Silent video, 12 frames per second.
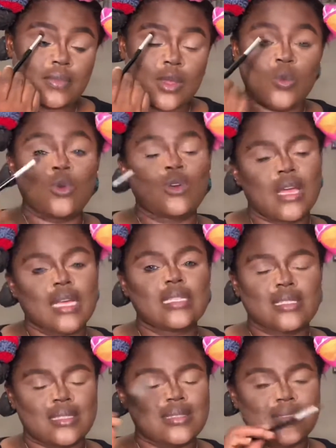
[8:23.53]
We could get
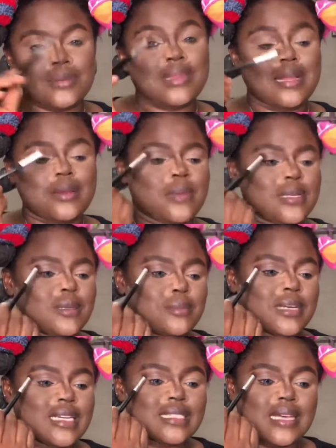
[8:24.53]
the teddy bear some
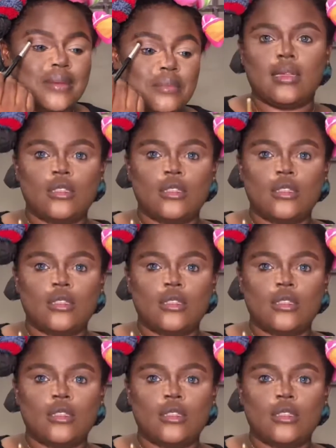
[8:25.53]
other time.